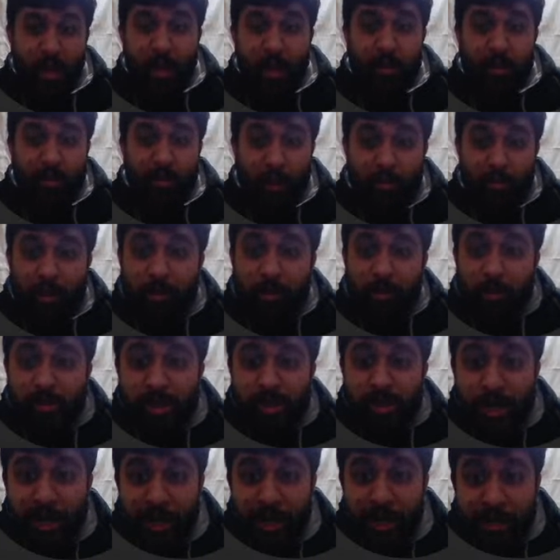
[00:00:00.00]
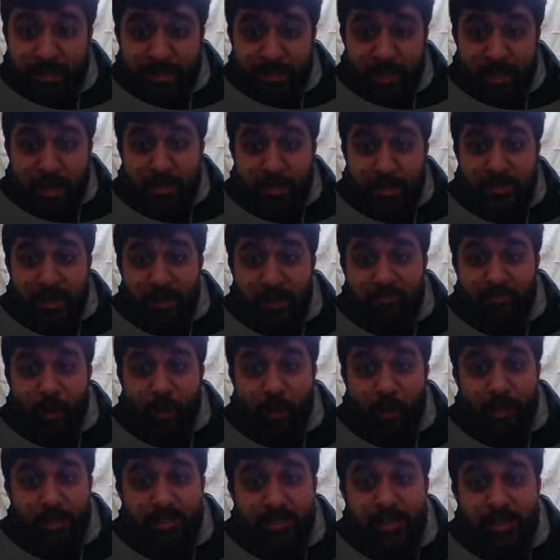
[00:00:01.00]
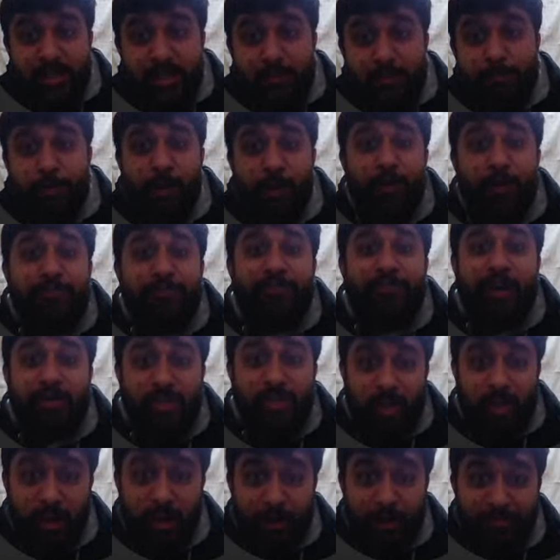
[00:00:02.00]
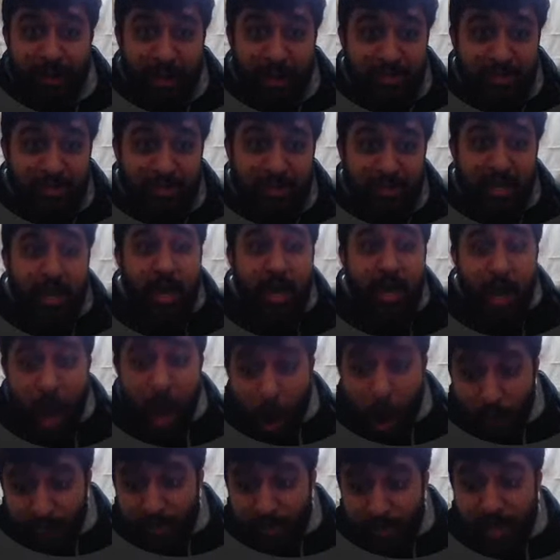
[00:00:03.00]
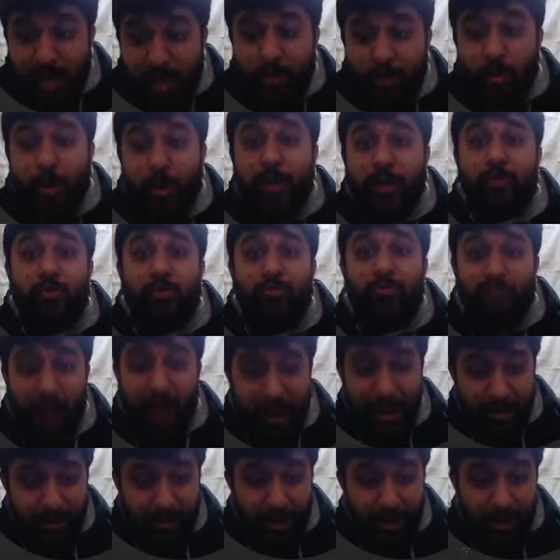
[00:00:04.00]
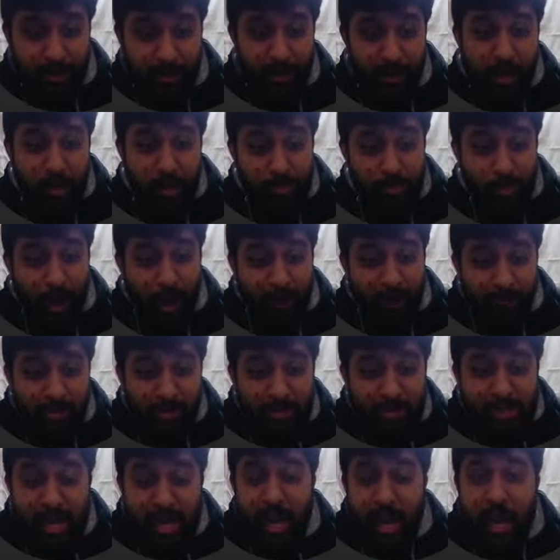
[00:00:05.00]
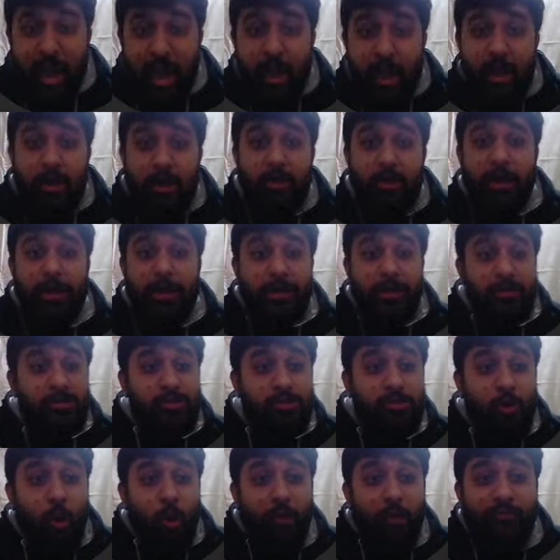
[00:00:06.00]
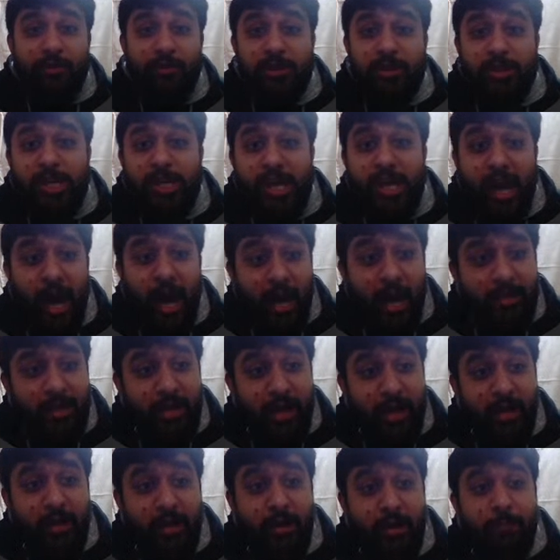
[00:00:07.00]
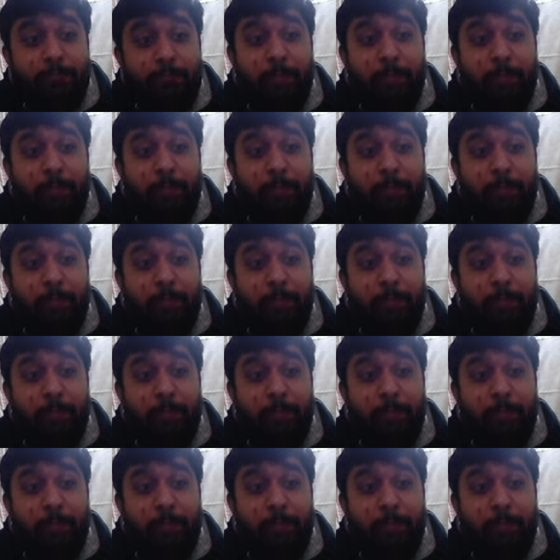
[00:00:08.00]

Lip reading: Now the question is, sir, what is this pure function of x? How we are going to find it? So I will say, let us go with the other